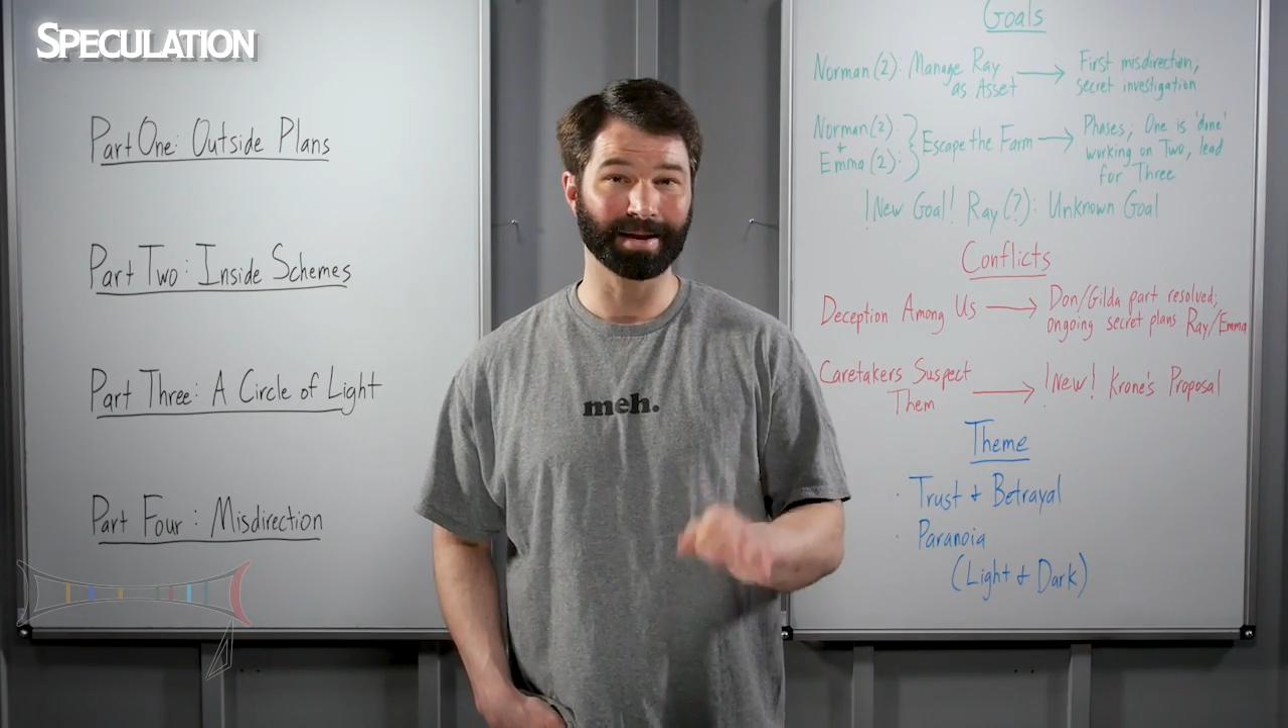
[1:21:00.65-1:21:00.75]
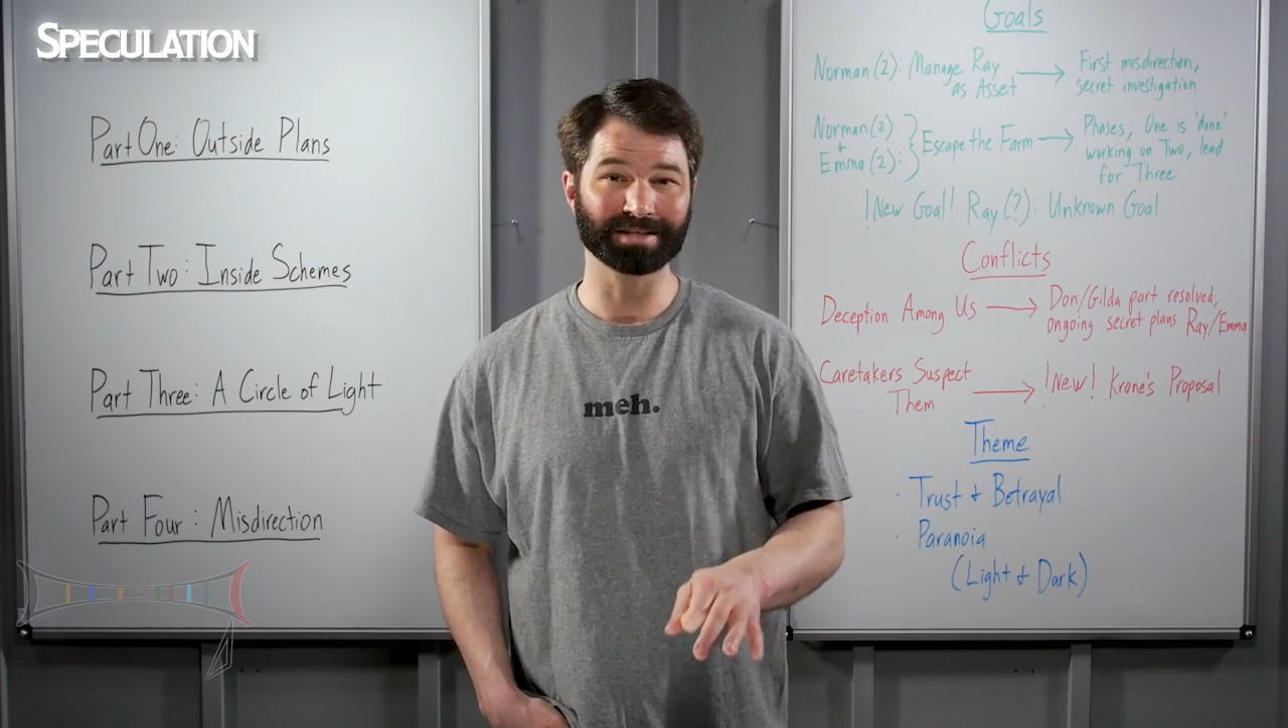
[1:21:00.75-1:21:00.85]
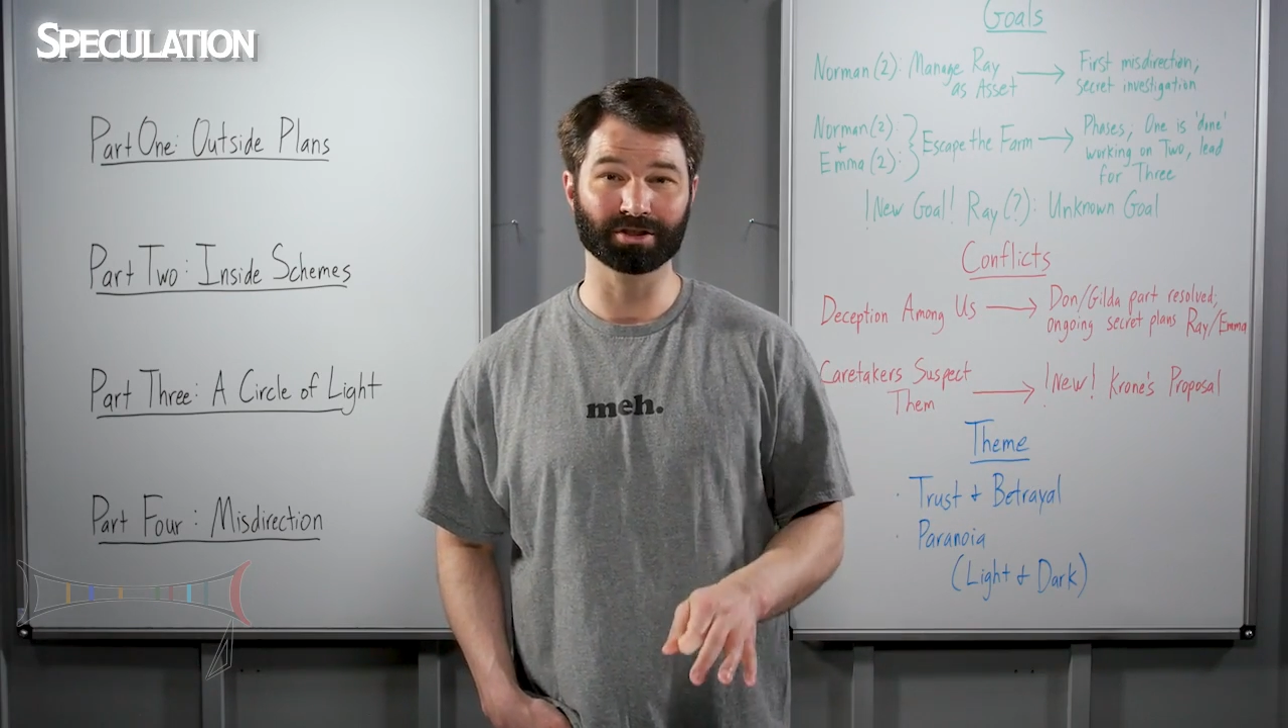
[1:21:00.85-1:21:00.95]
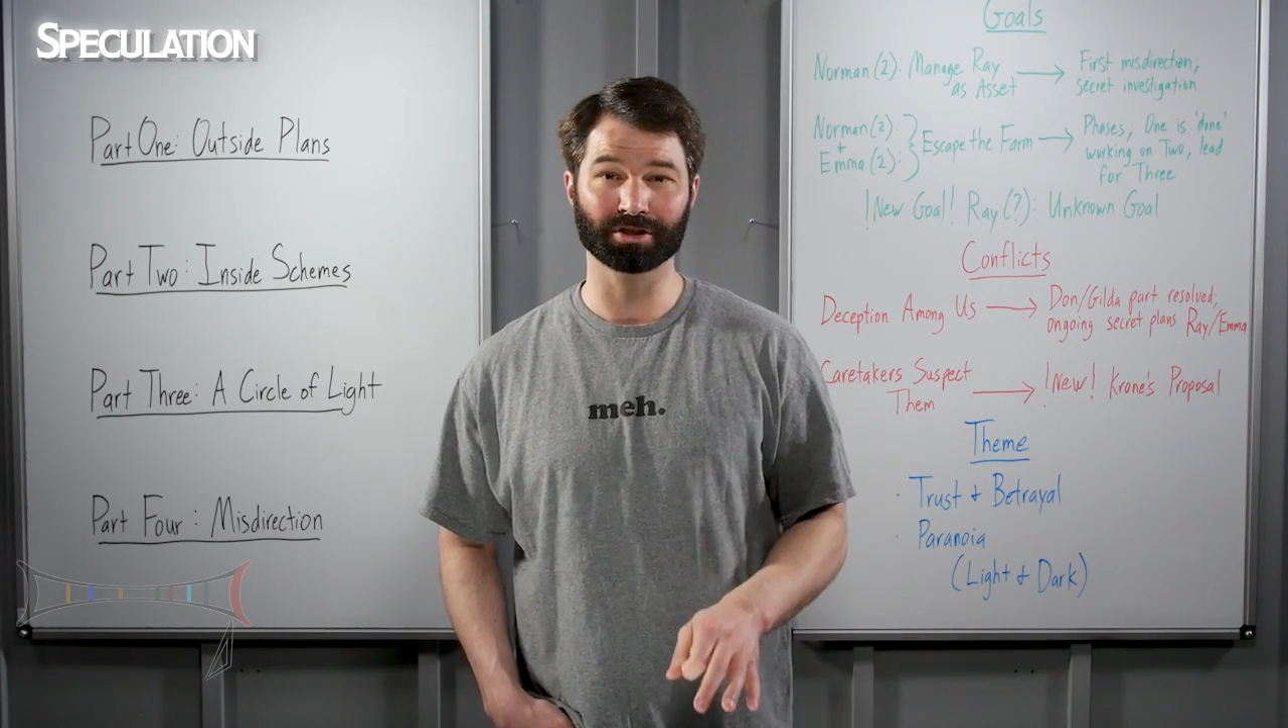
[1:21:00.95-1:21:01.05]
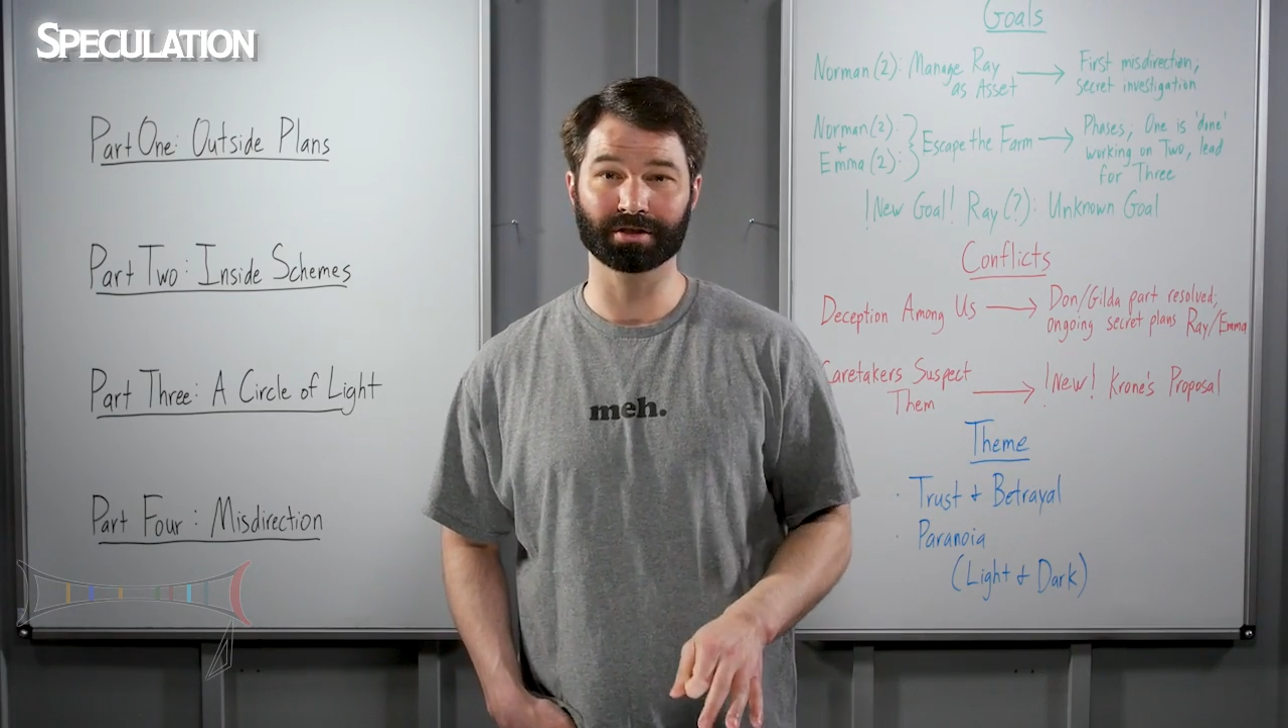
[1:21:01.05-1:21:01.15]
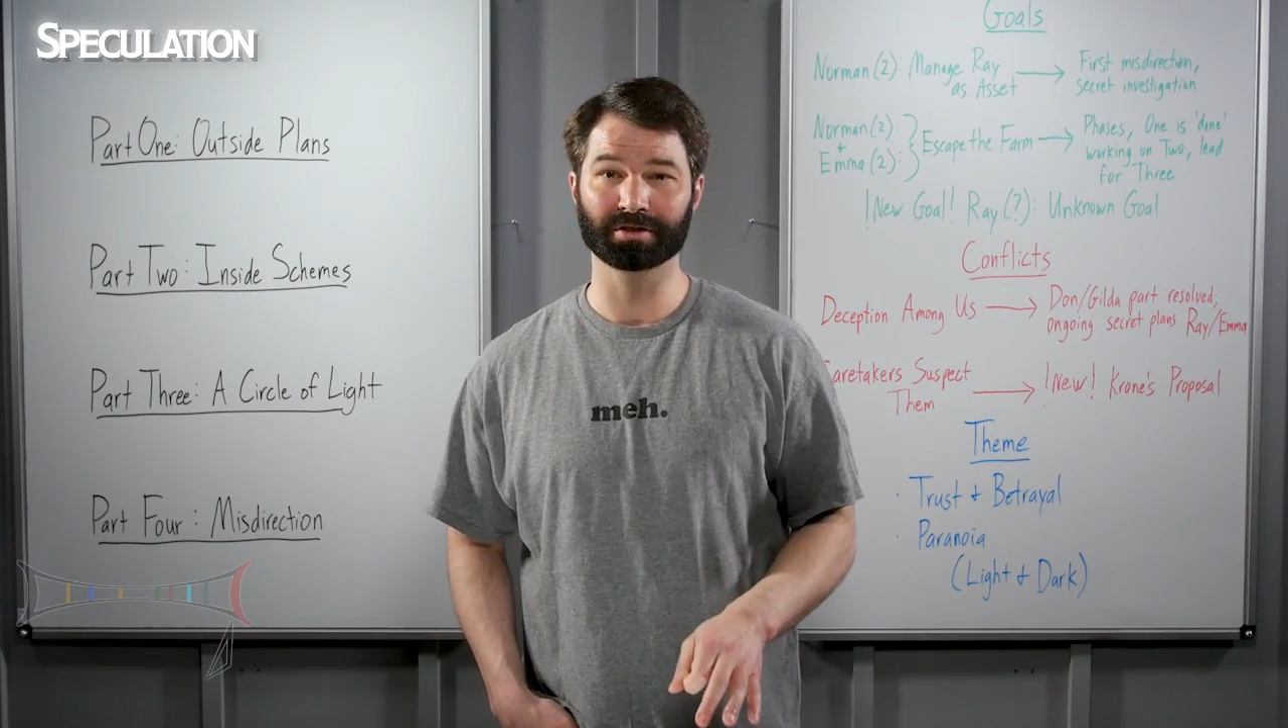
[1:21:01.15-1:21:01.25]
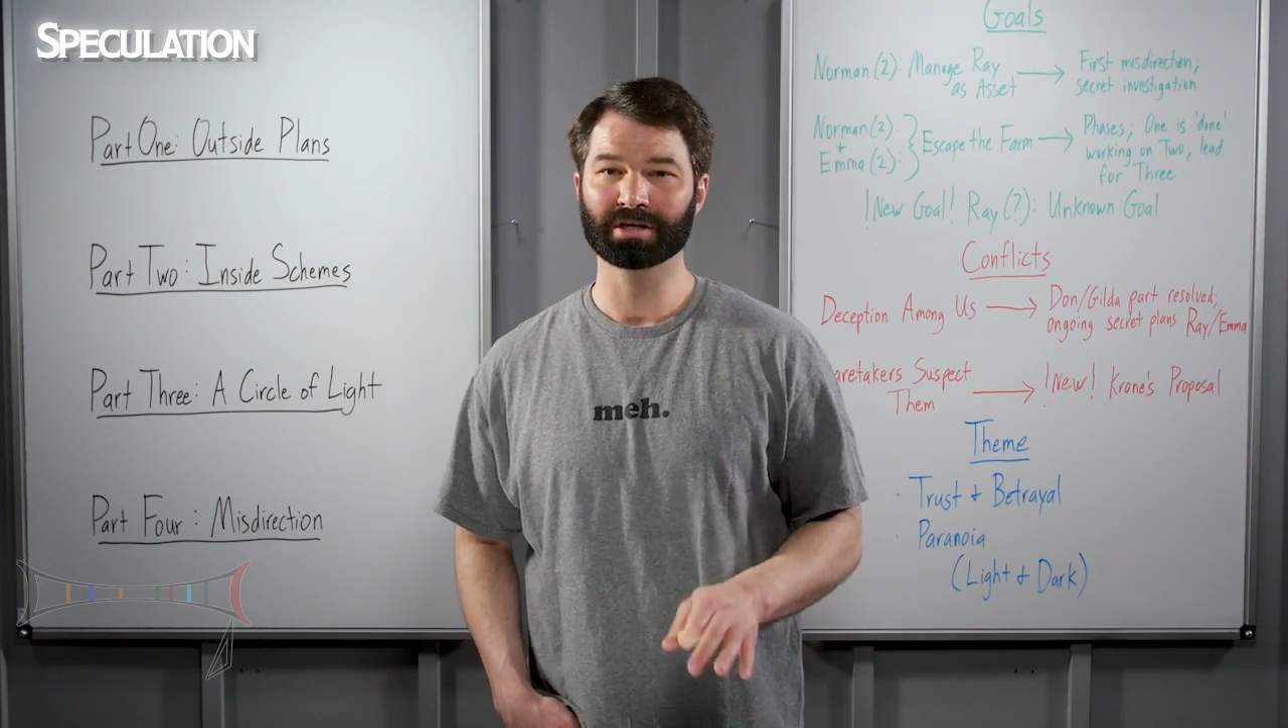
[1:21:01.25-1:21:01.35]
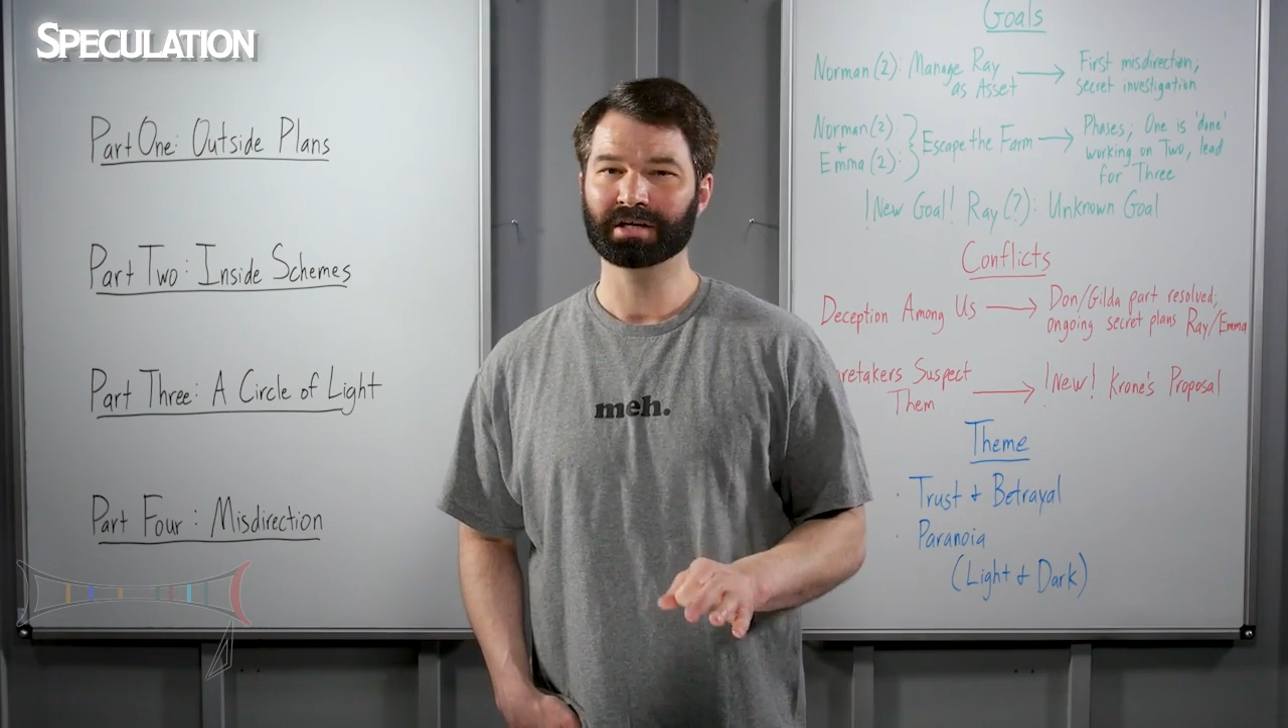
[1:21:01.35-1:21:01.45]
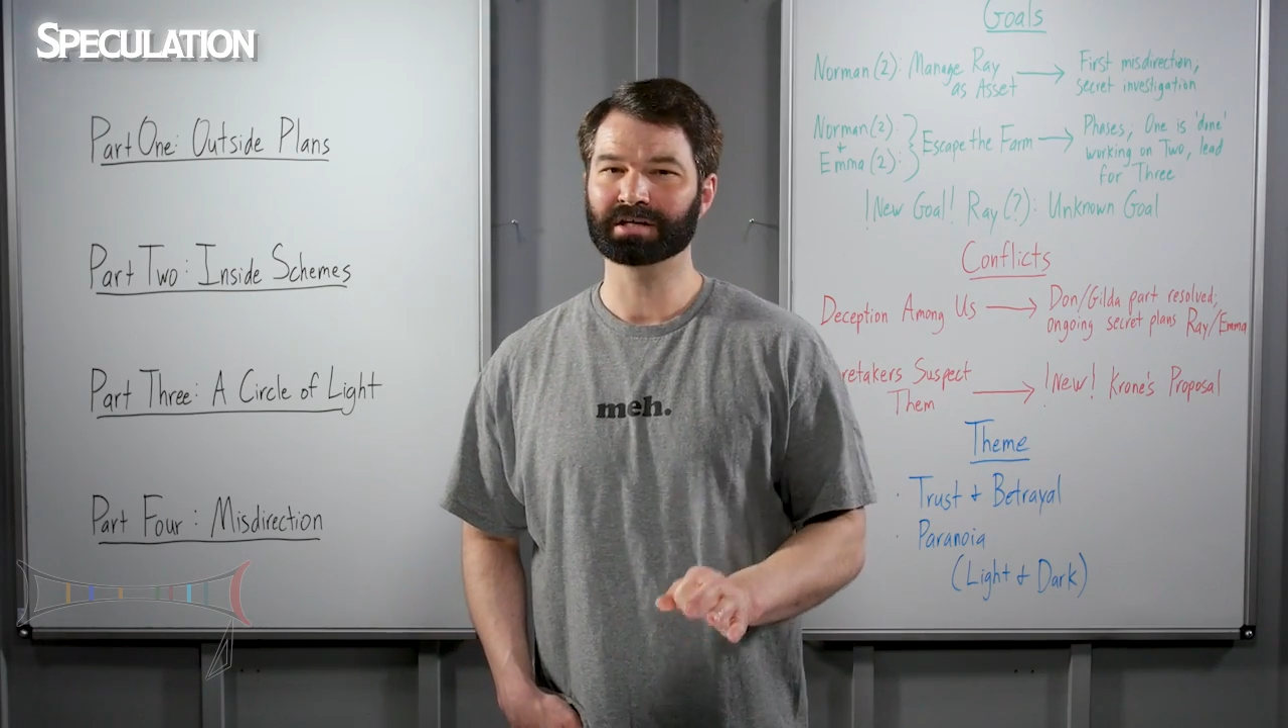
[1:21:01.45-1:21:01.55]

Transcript: messages